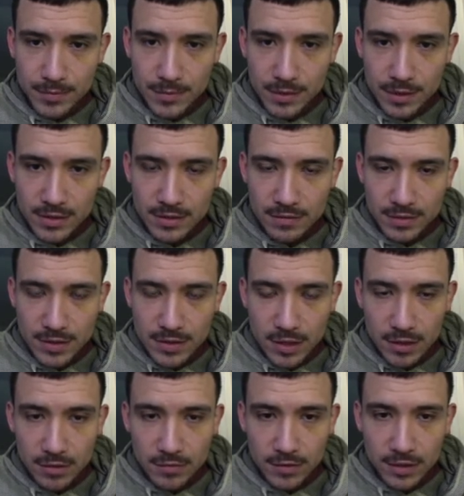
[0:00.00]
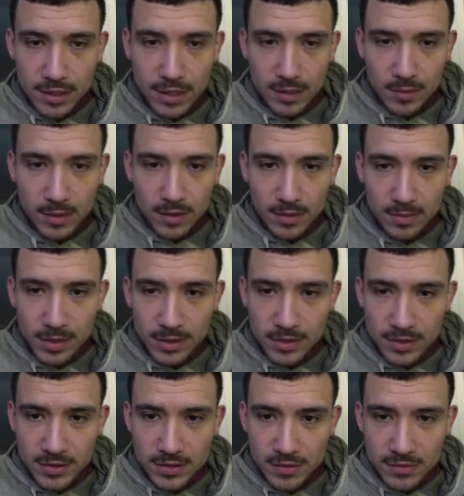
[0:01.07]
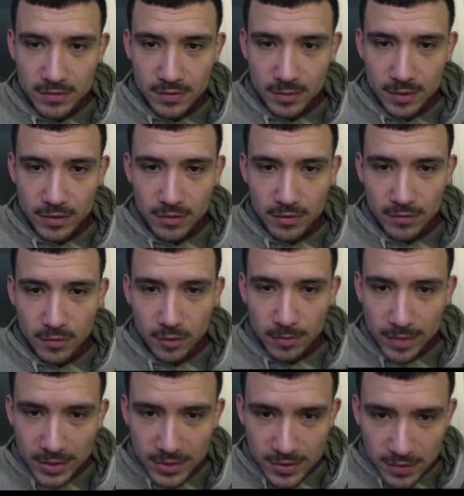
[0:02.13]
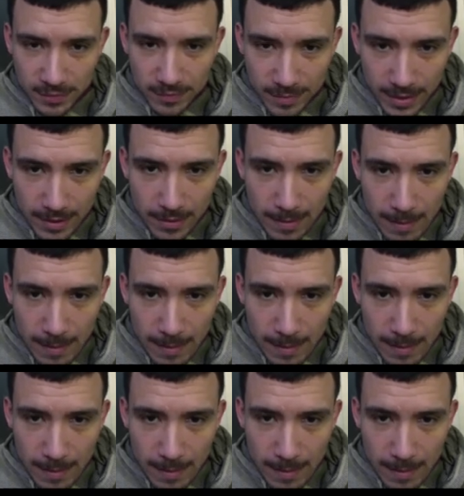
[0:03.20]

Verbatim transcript: There's the photographer getting one of the pictures of one of the four pictures of me.